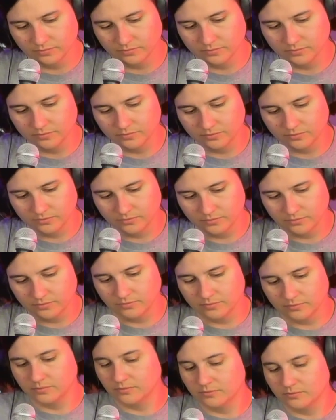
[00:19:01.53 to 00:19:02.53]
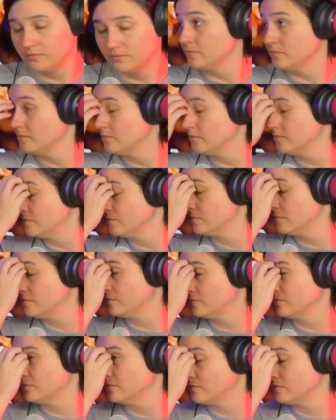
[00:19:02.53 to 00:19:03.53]

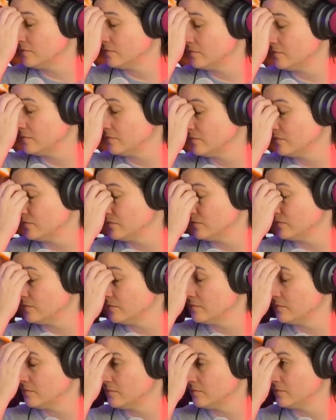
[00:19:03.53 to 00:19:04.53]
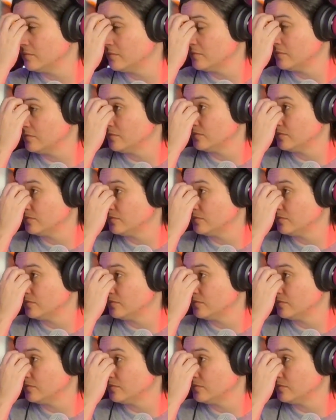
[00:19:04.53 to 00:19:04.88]
(silent)